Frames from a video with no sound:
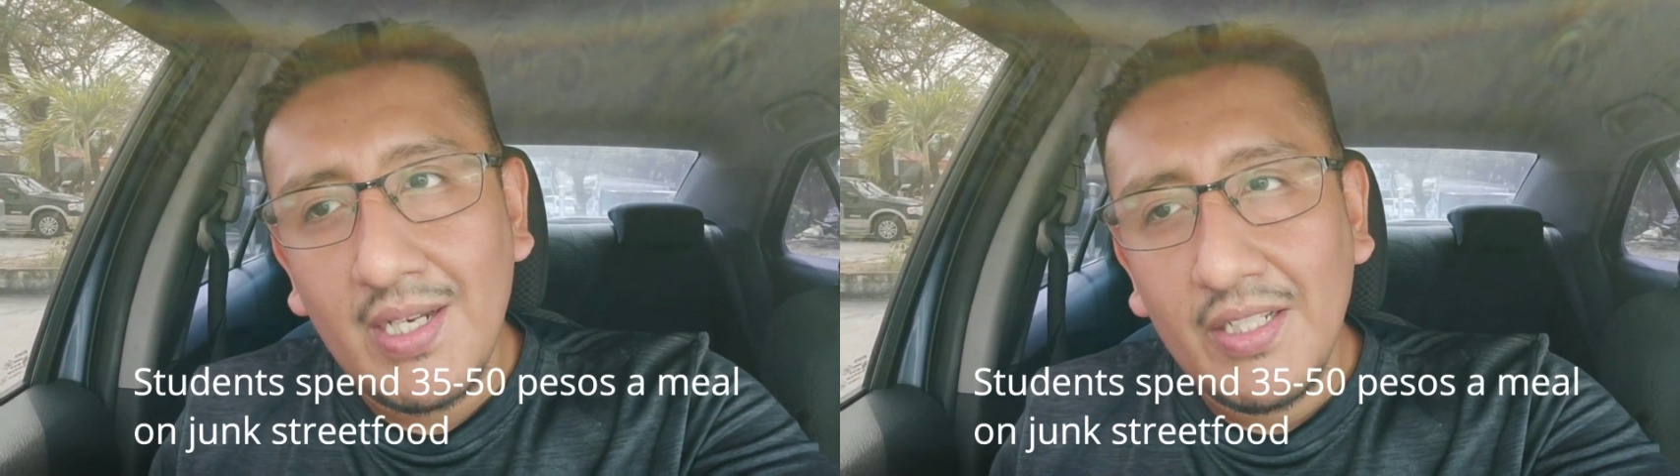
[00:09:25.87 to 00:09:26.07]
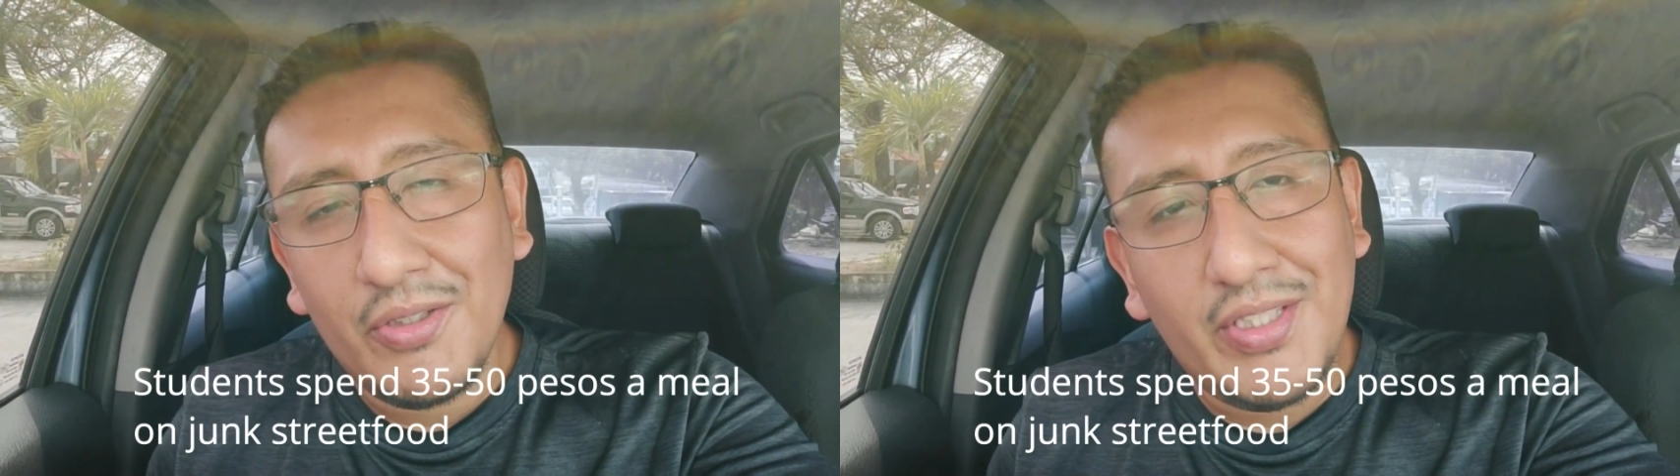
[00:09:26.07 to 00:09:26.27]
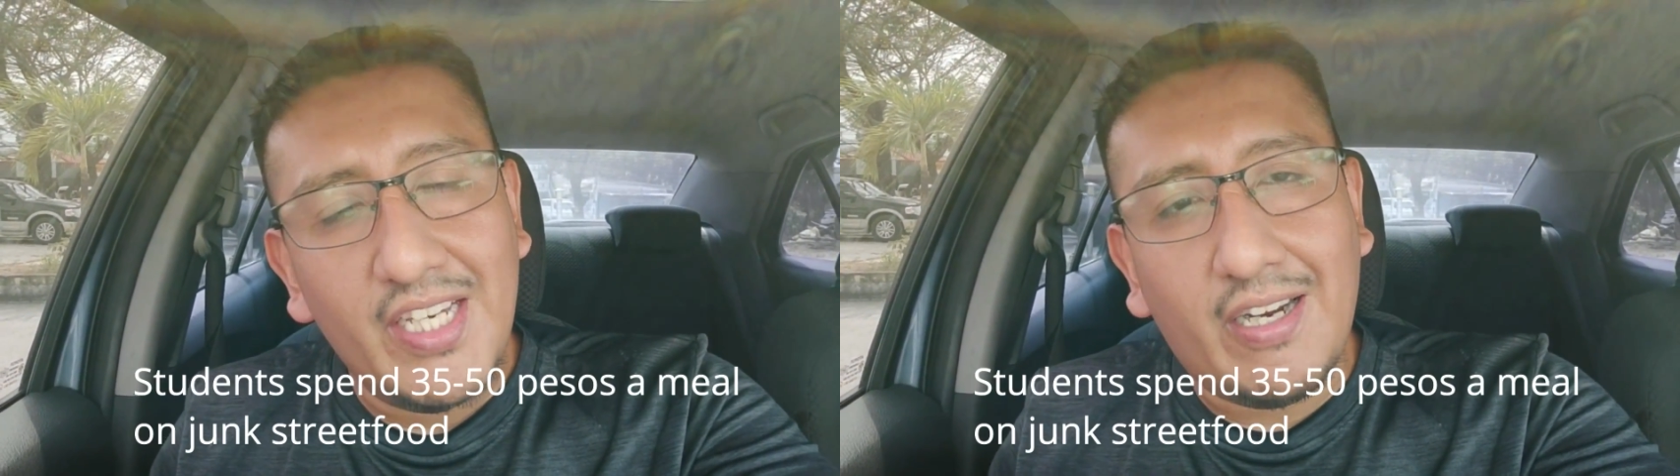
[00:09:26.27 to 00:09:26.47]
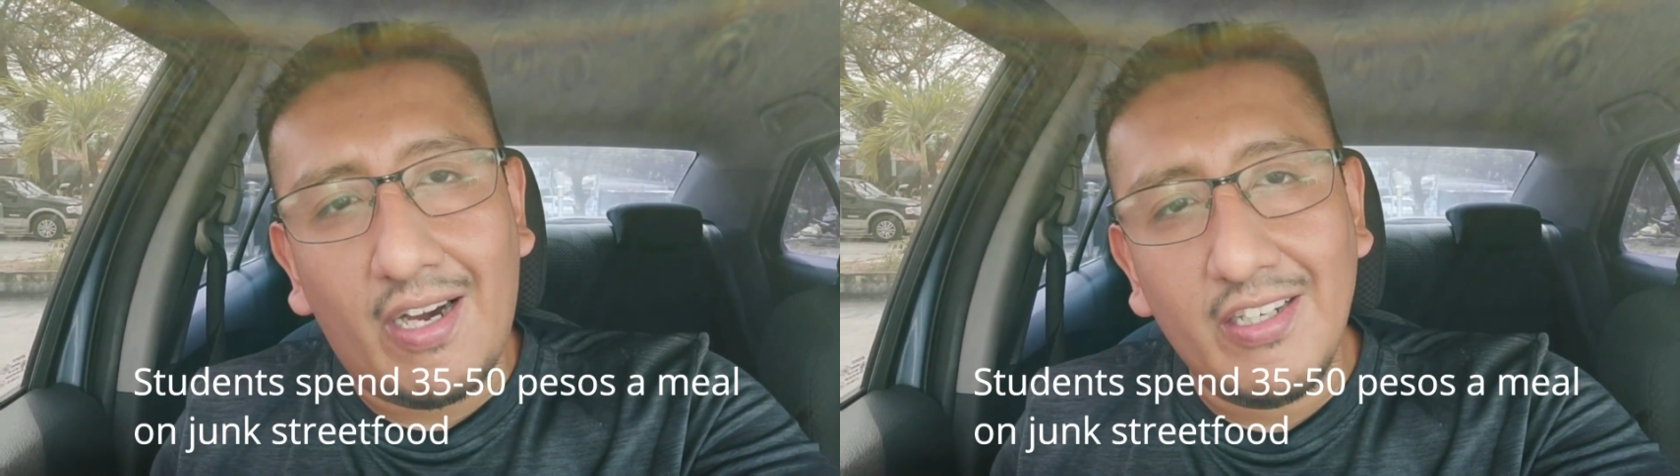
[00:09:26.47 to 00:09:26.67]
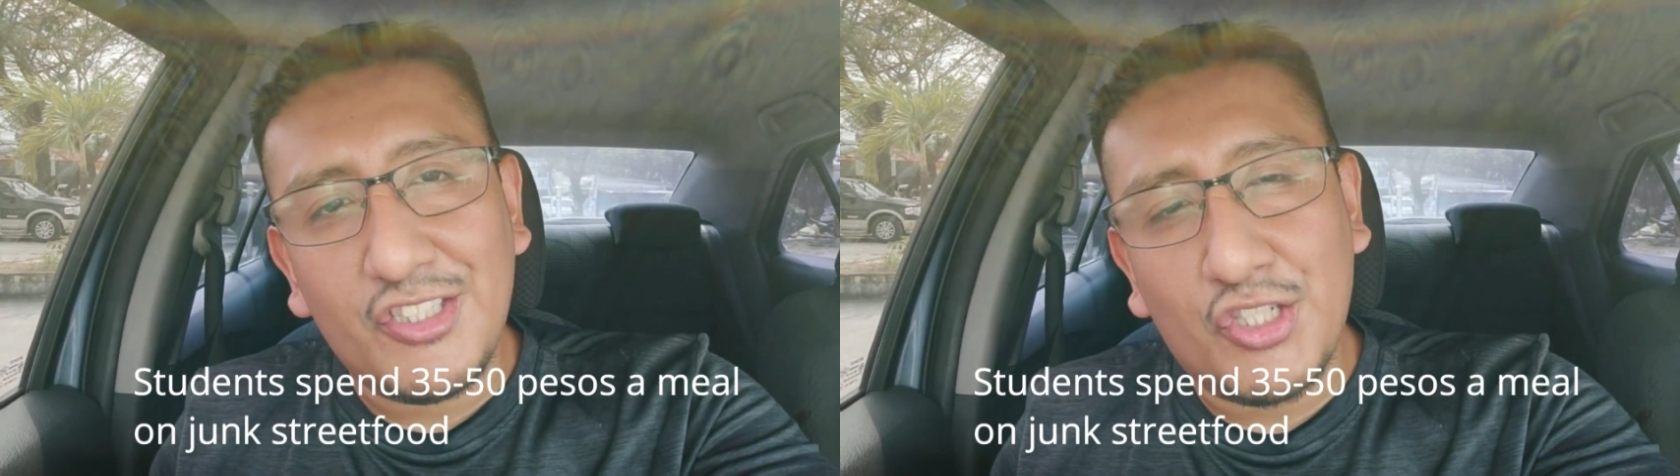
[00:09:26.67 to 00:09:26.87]
You think
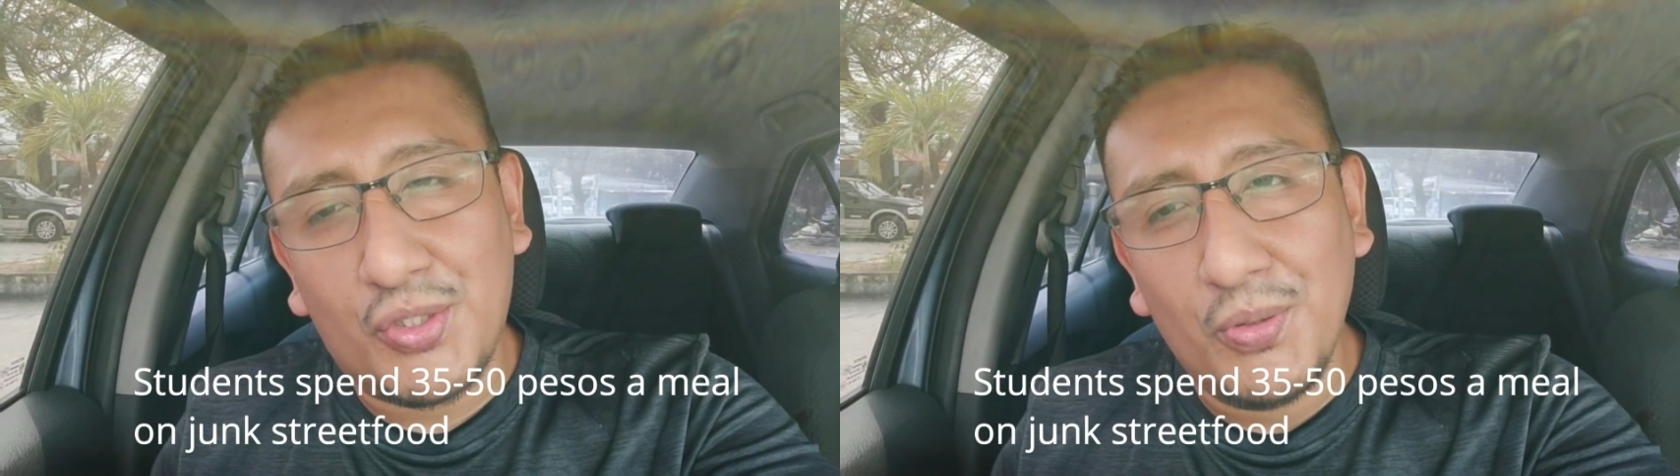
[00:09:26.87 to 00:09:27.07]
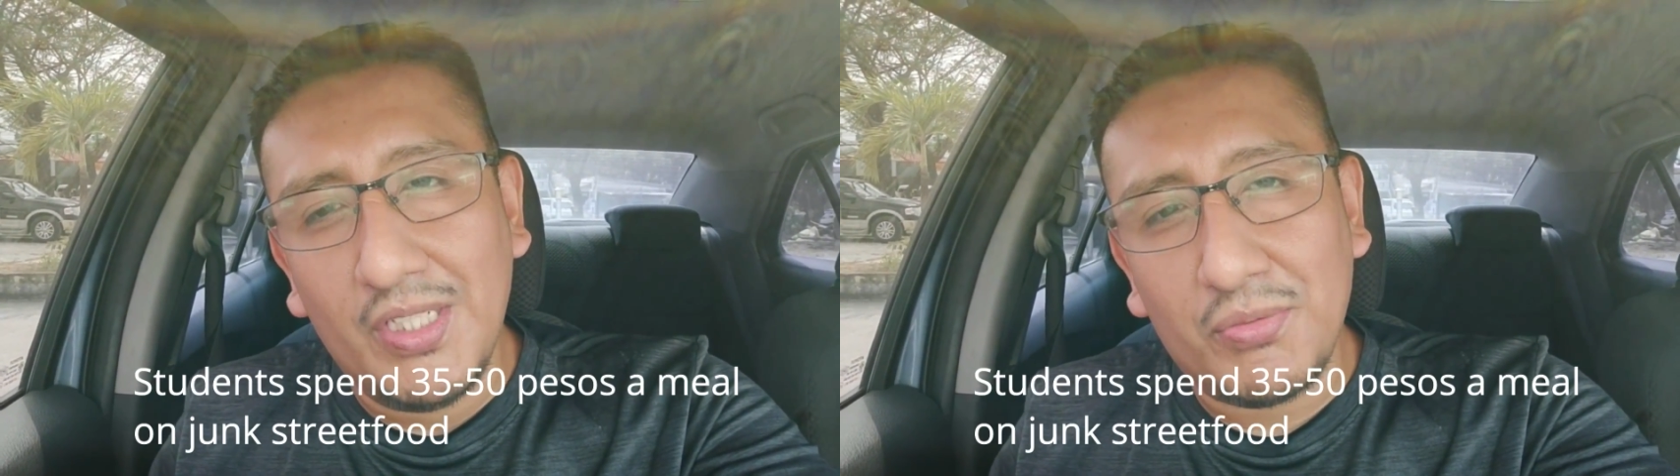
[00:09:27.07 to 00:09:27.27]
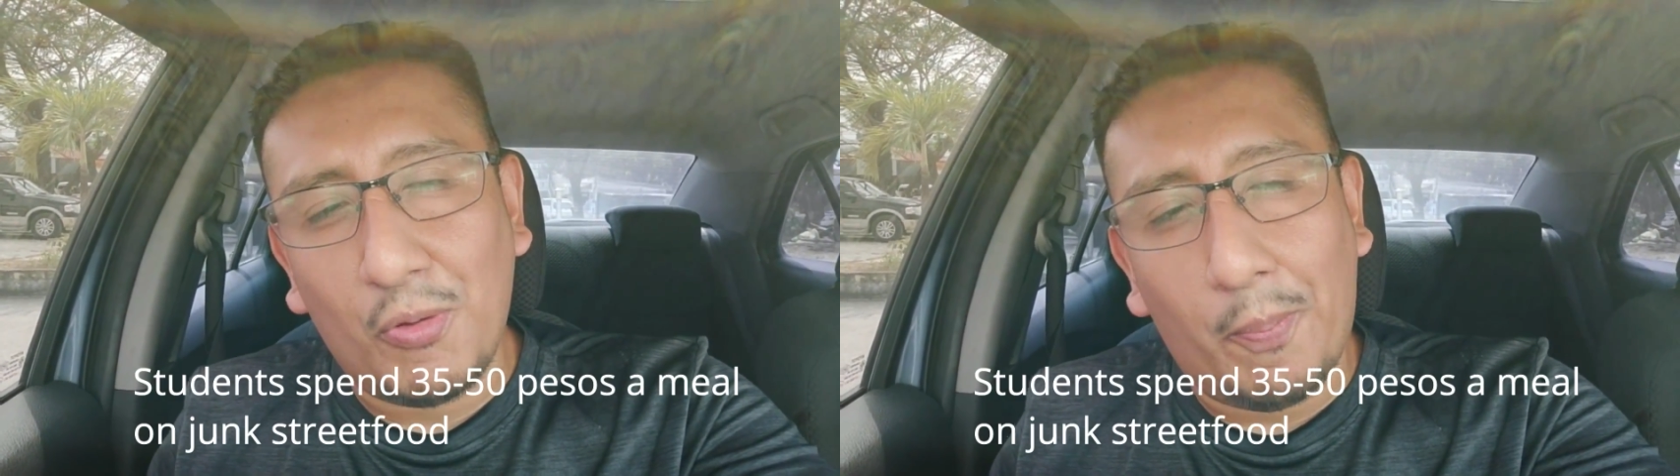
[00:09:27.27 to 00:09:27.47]
college students will